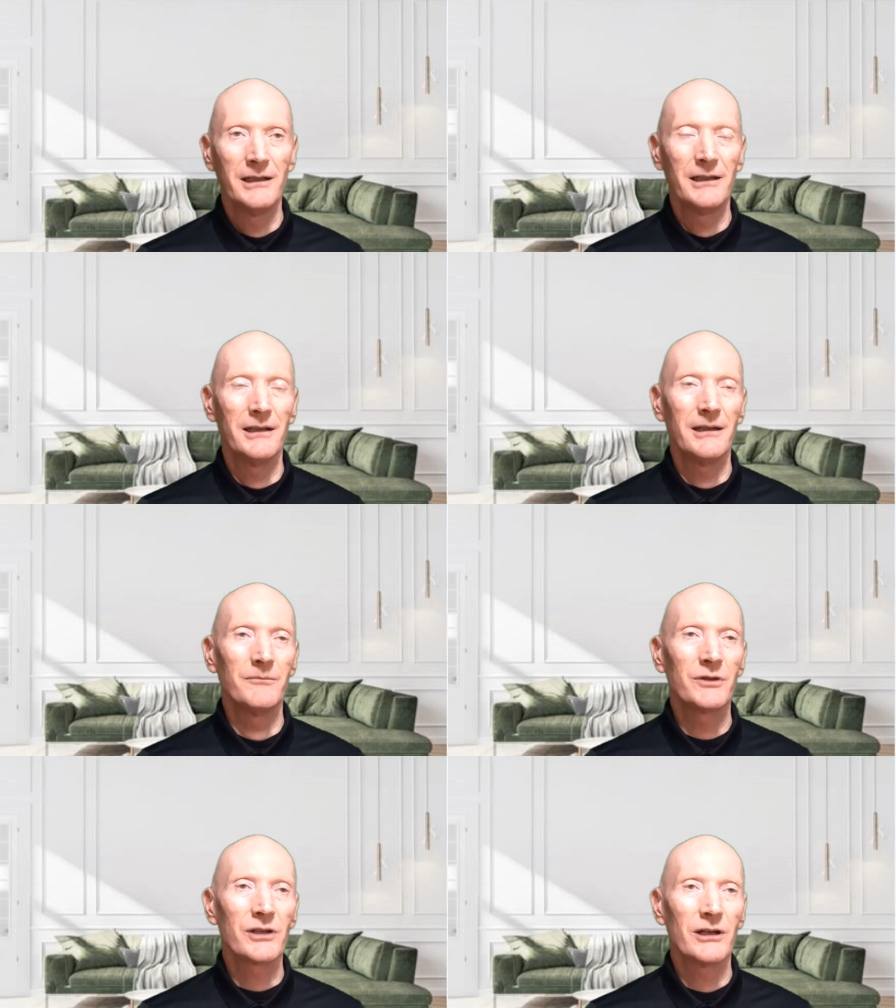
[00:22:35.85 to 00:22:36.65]

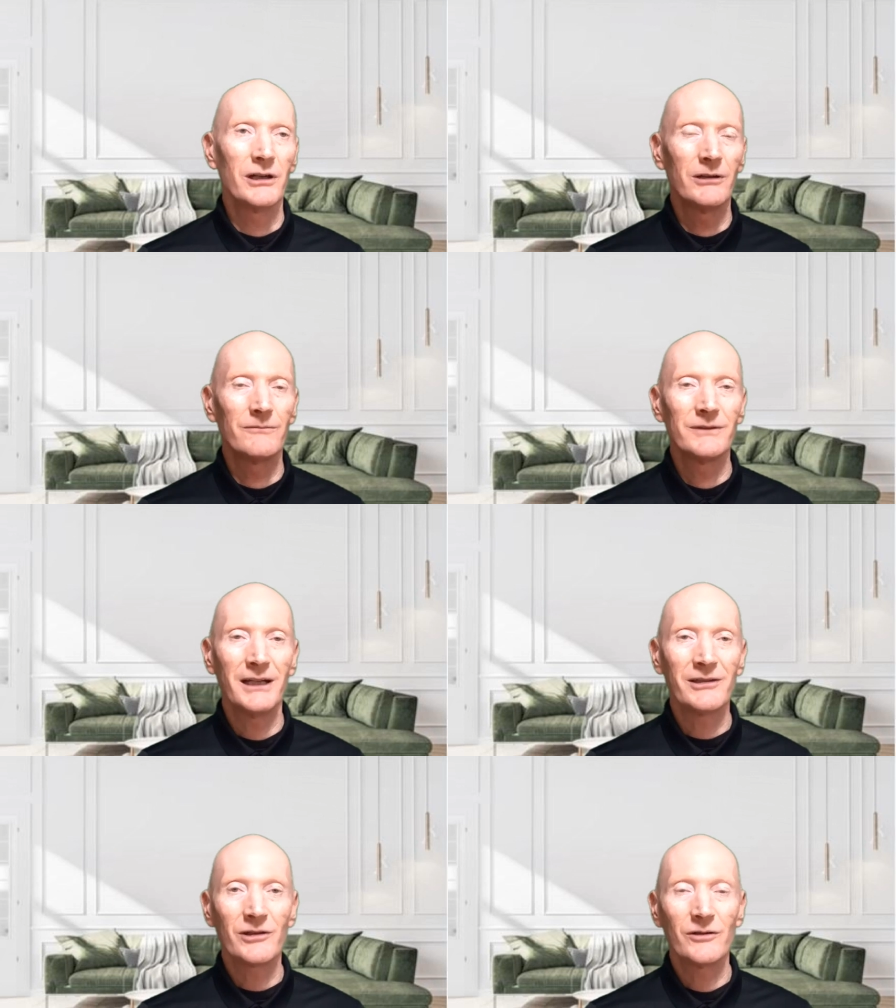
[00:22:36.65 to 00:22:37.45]
So
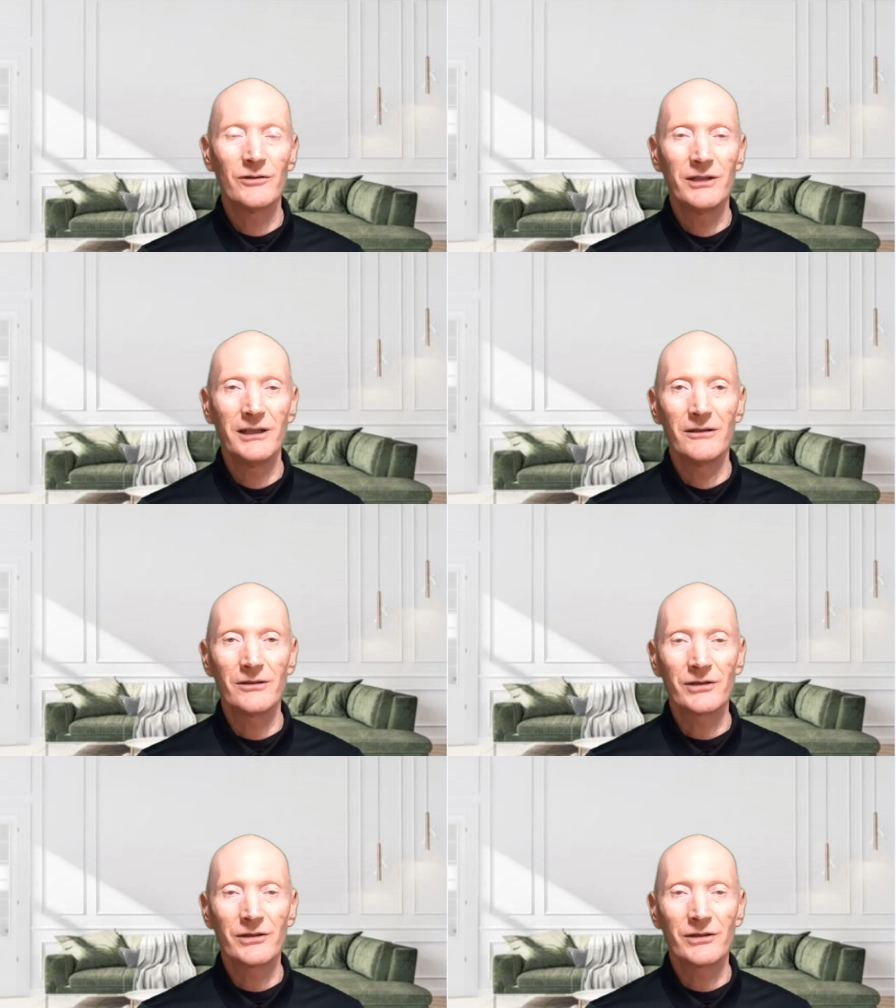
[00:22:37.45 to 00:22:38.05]
that's a good deal.